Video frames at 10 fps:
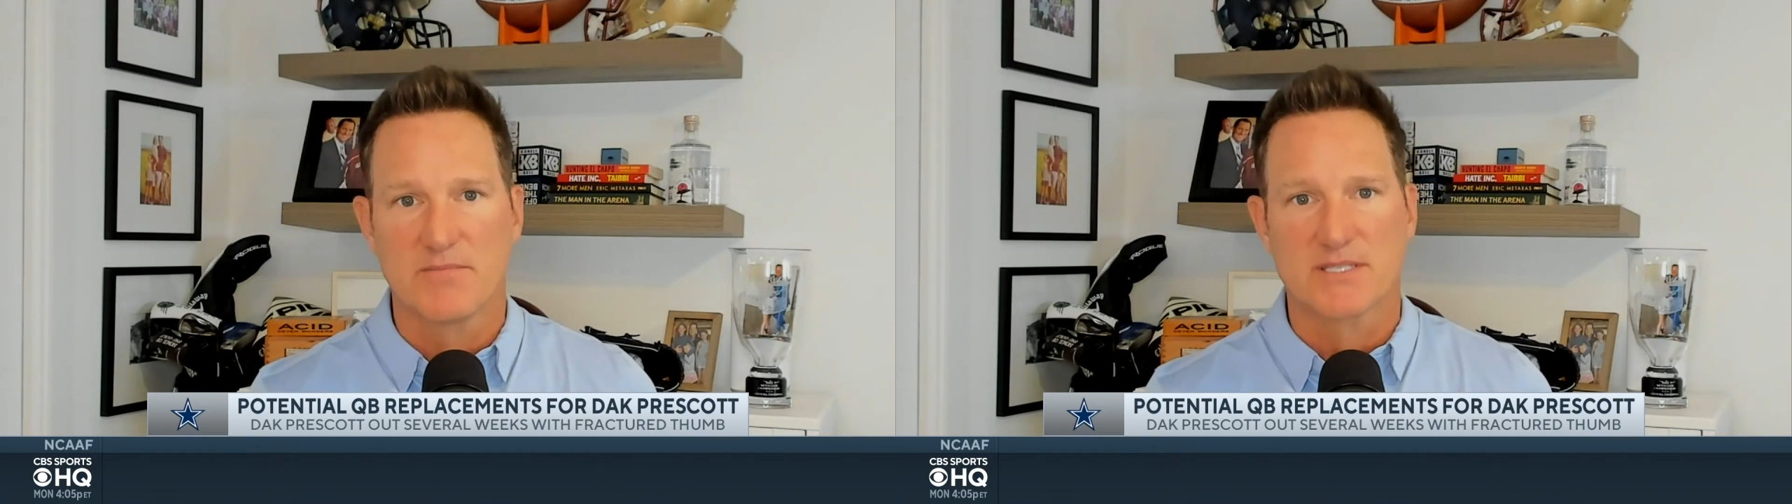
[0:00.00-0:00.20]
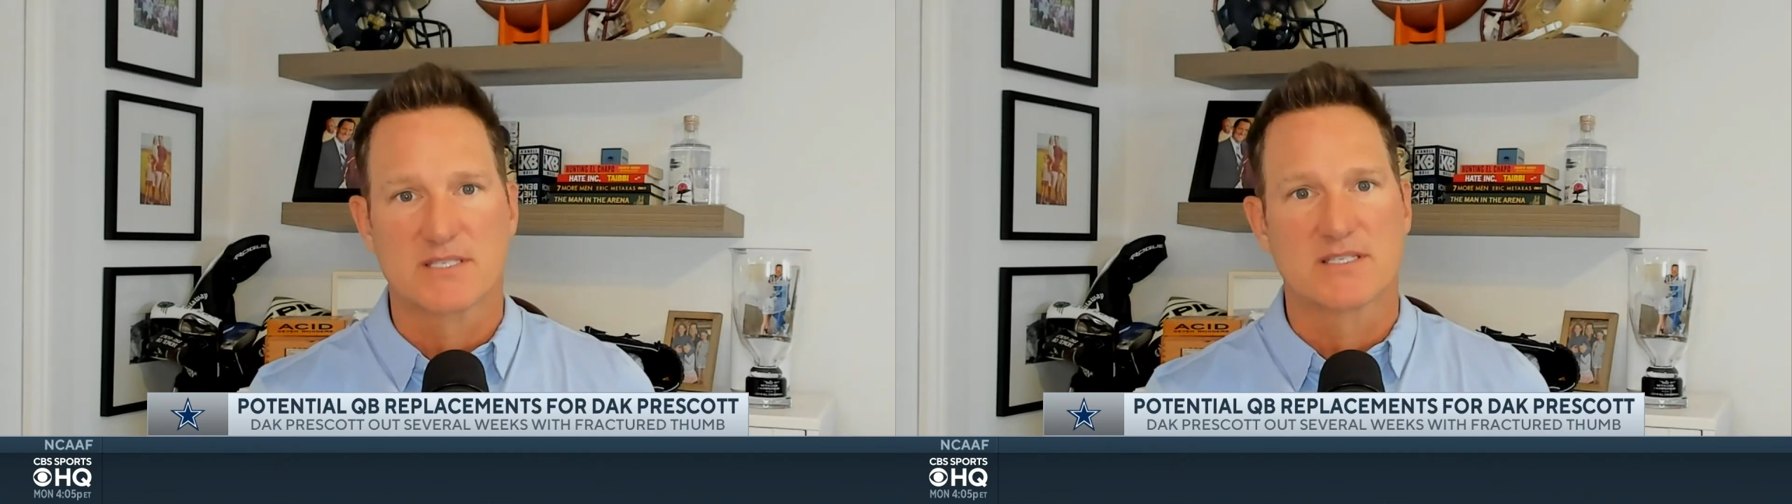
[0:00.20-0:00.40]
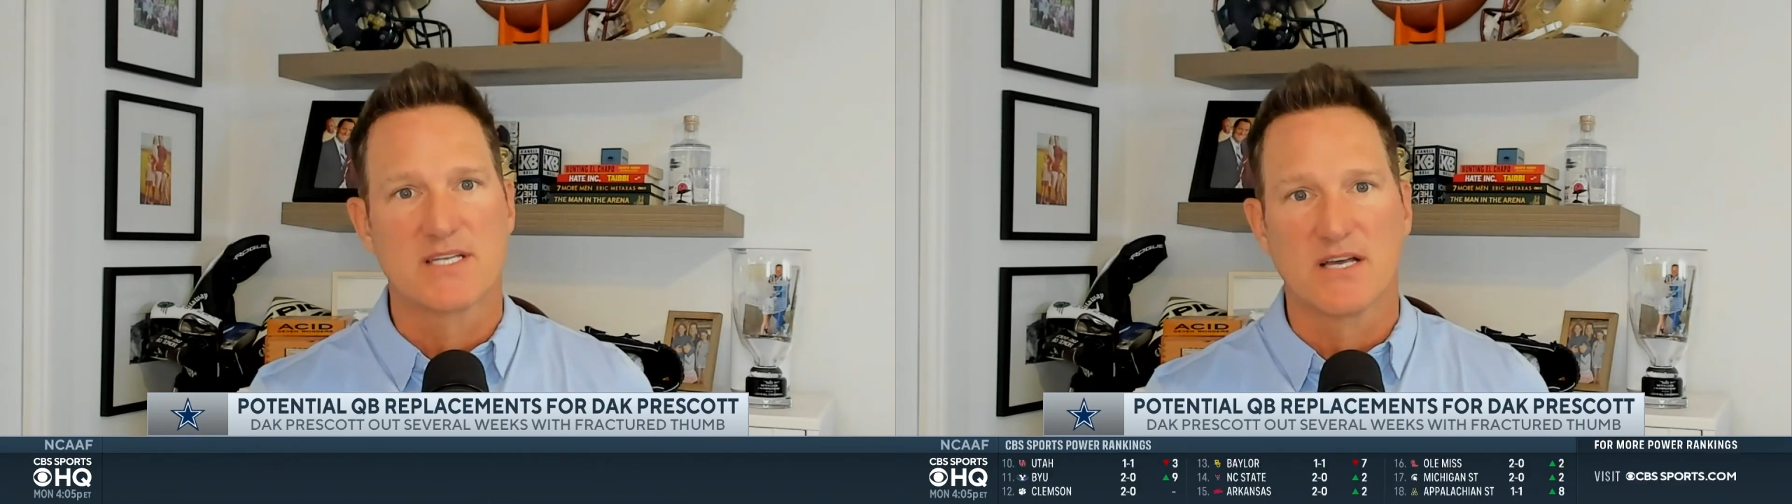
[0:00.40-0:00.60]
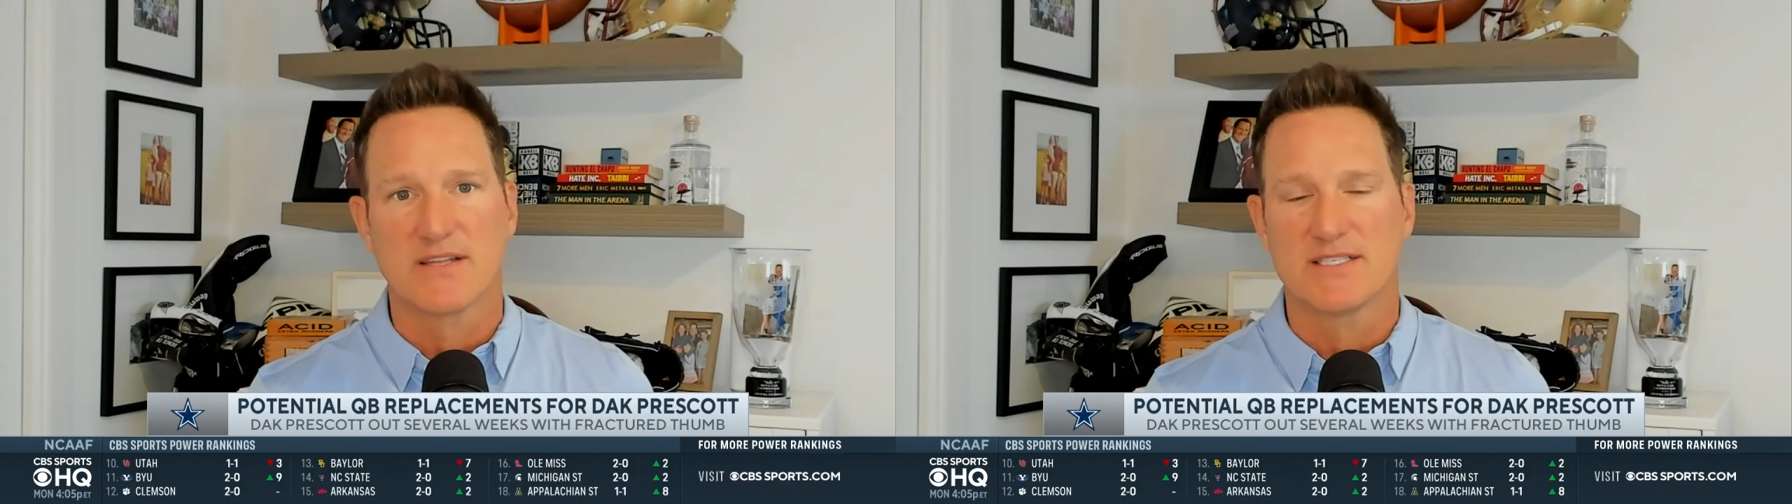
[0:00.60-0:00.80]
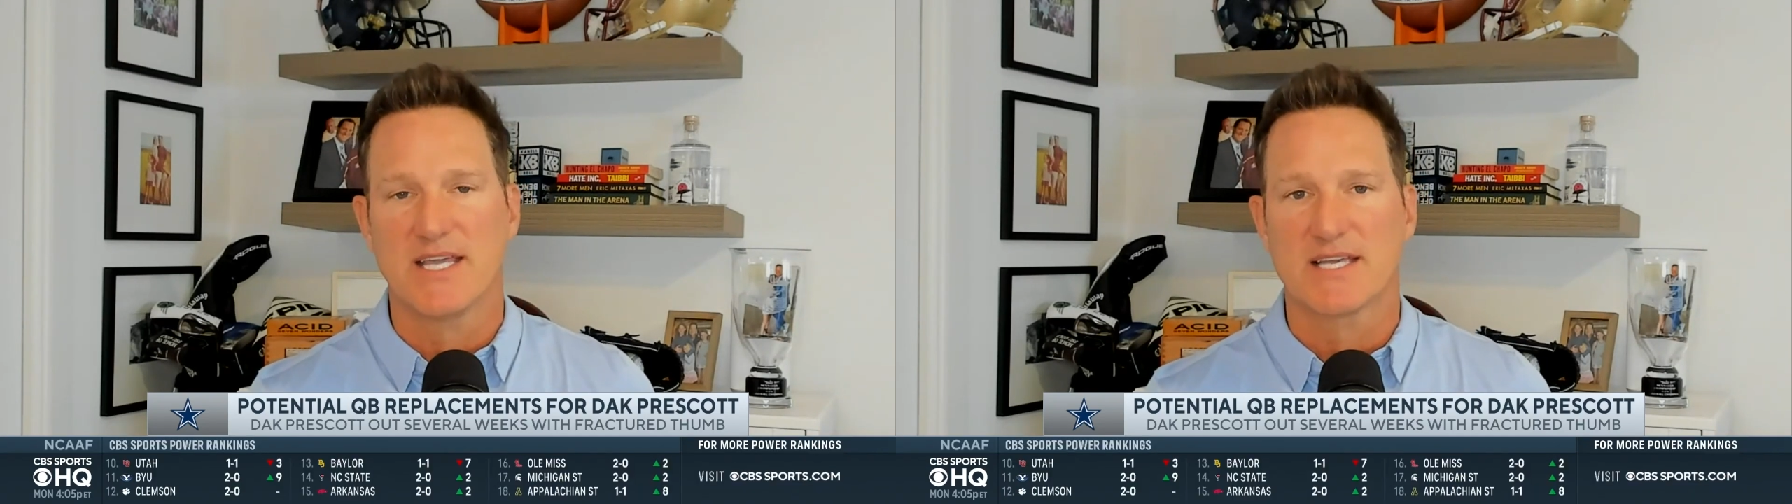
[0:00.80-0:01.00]
but still,
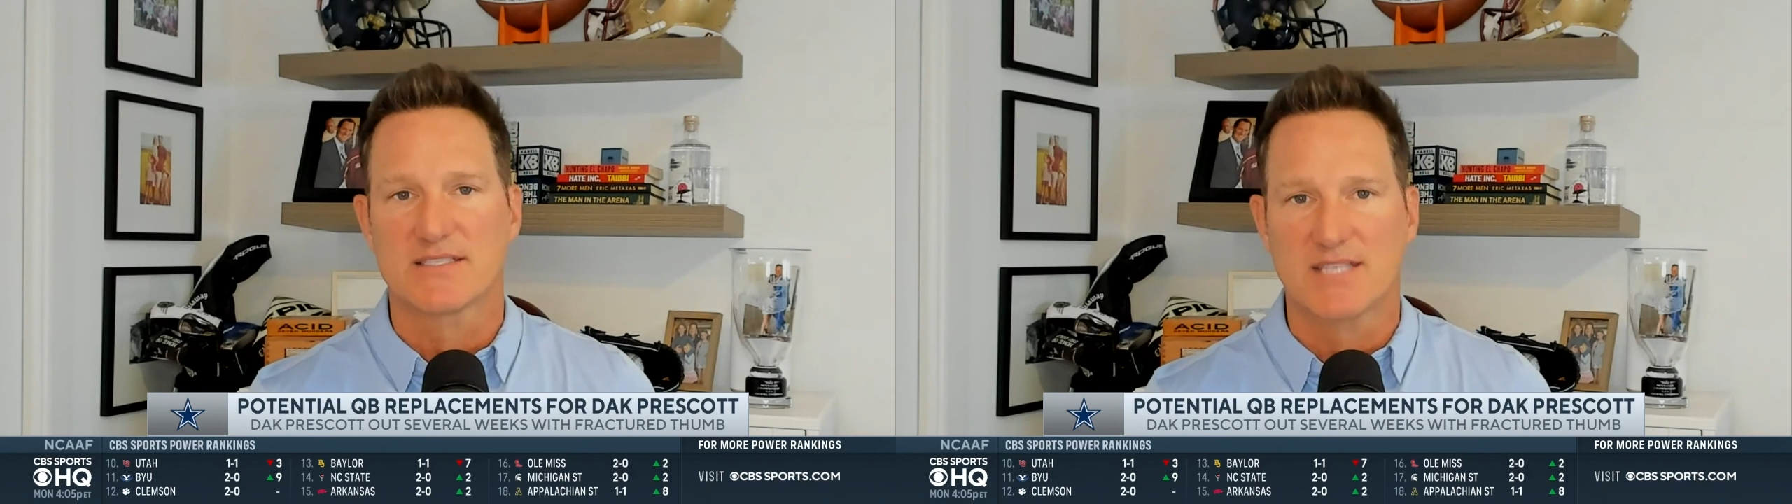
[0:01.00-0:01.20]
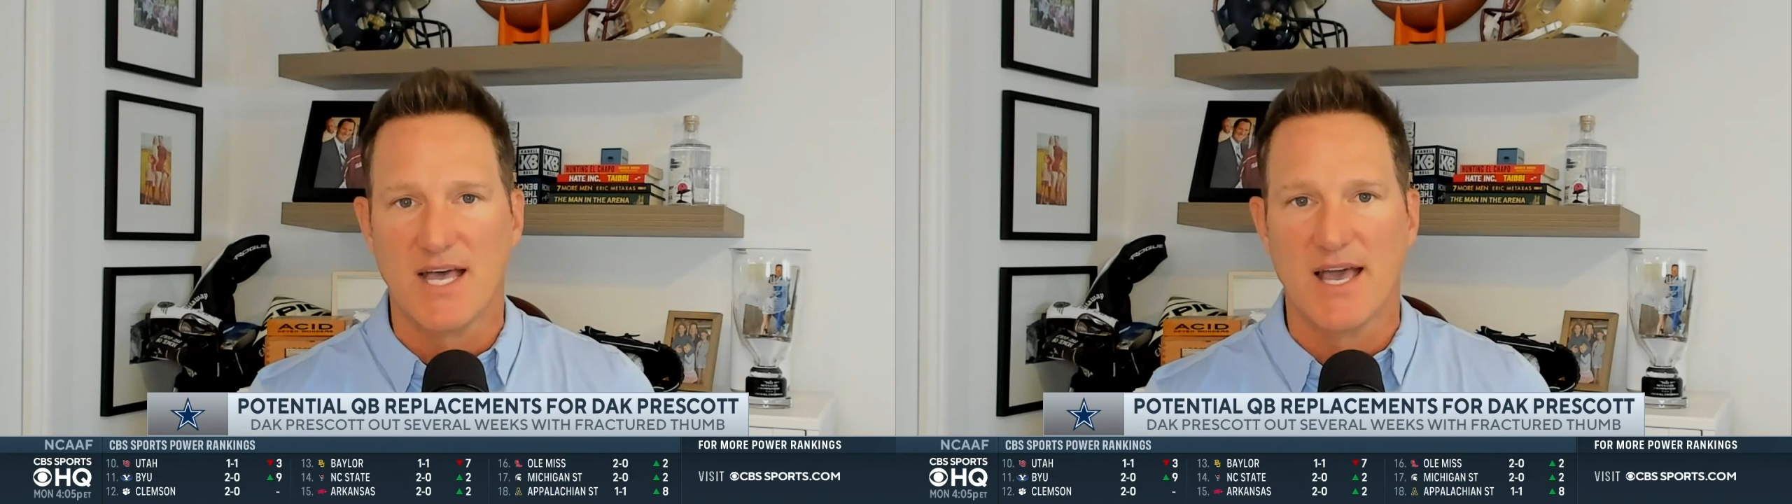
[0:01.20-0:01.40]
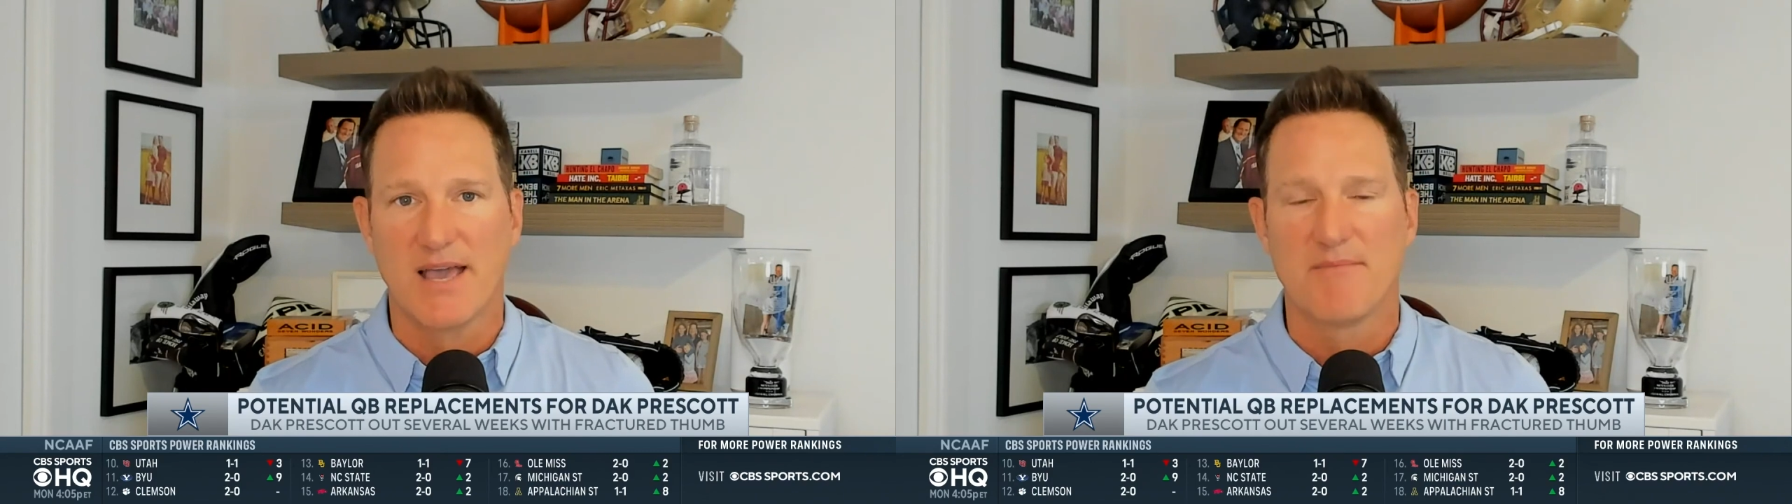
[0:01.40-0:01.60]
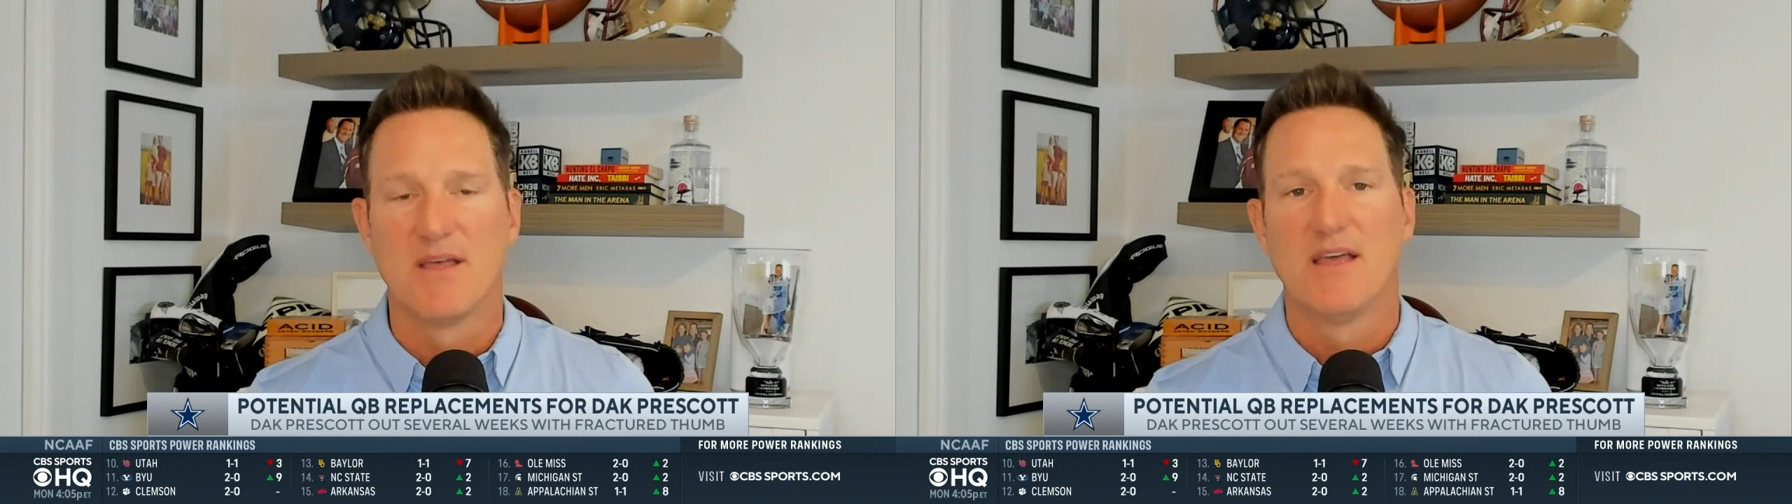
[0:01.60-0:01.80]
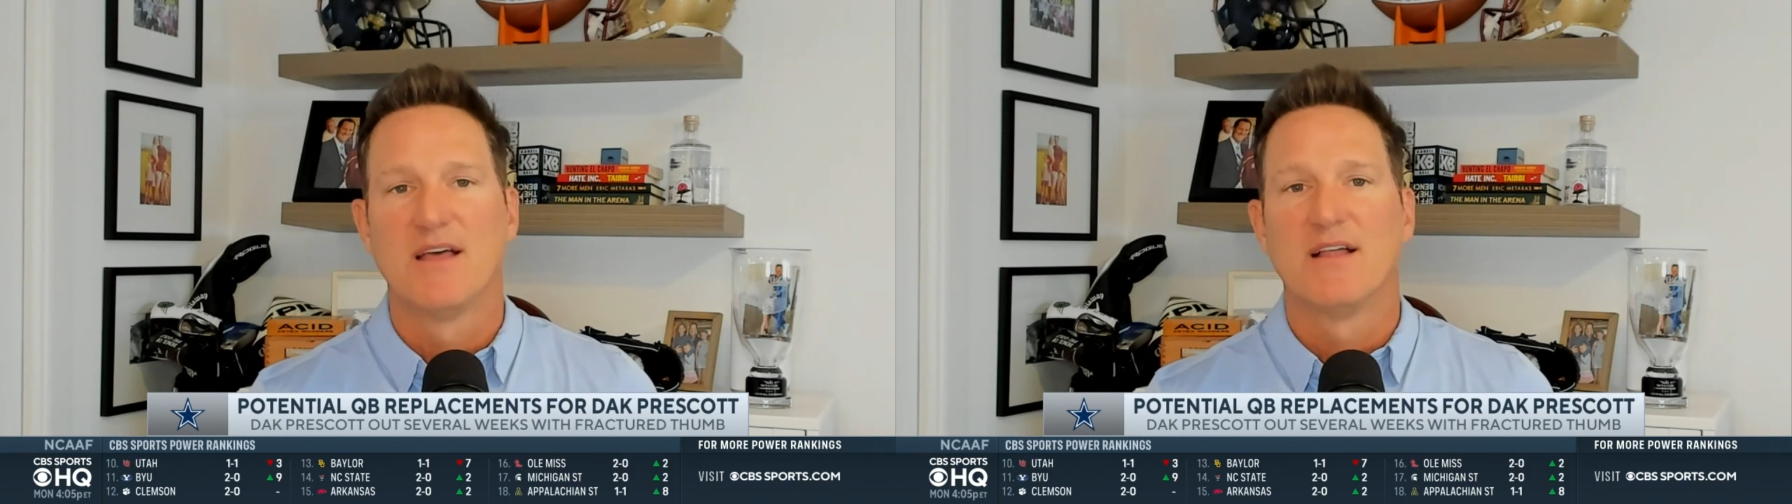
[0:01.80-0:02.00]
it takes time